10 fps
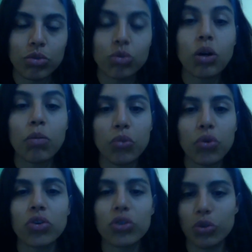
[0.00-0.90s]

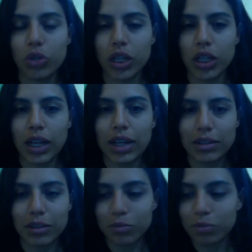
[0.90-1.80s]
apport to the class.
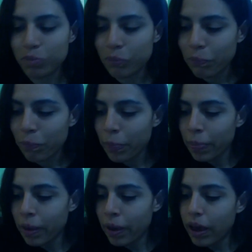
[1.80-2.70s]

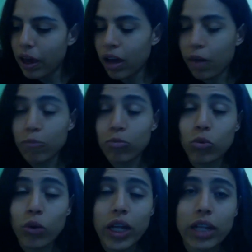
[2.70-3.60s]

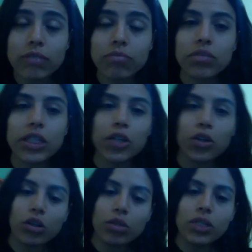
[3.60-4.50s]
Well, the
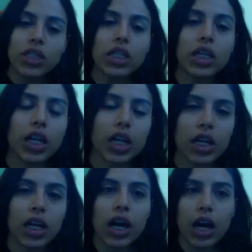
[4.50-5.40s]
norms that
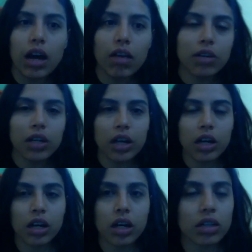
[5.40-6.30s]
I have,
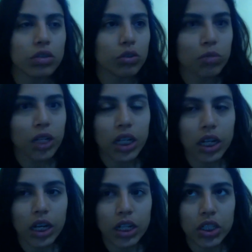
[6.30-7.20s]
normally
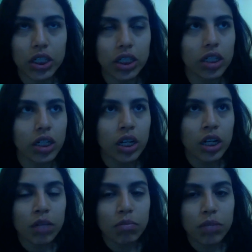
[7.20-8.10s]
I share
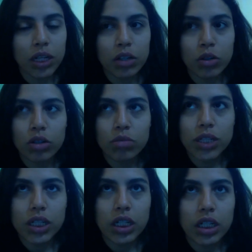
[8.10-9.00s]
my norms
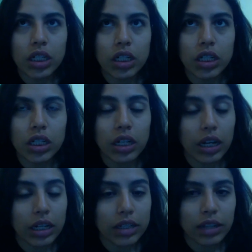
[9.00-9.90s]
in
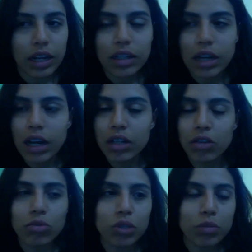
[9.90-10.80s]
a slide. I
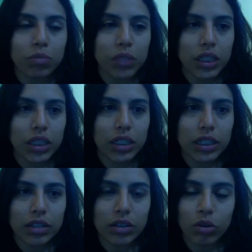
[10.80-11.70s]
don't repeat
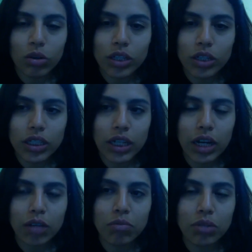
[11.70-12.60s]
this all the
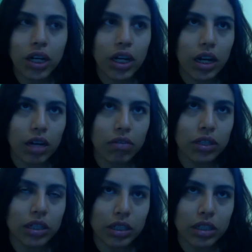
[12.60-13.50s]
time, but I have
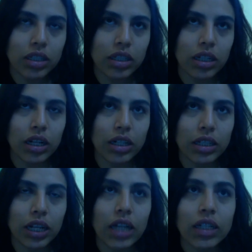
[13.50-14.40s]
this in a
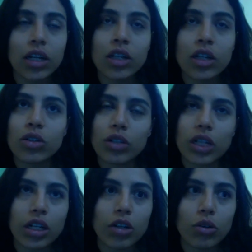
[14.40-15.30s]
slide. So
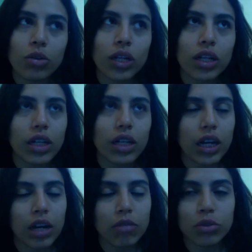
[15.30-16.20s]
they know that they
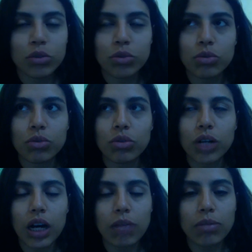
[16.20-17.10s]
have to
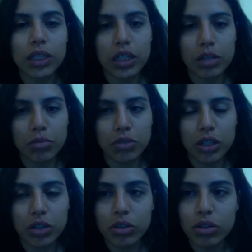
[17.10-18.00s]
have the camera
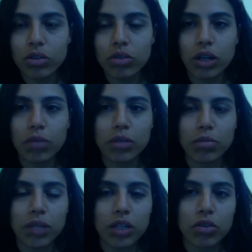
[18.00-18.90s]
on, to have the
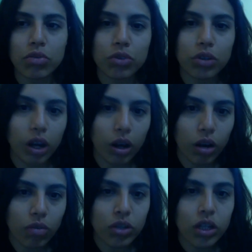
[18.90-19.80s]
microphone
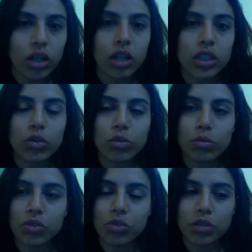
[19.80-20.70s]
off, to be
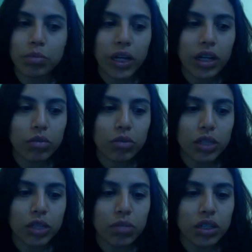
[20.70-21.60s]
respect with
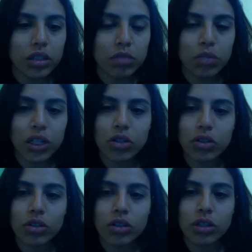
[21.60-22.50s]
the
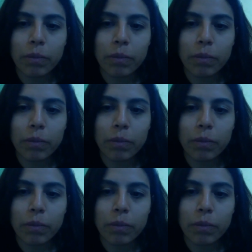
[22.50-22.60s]
participations,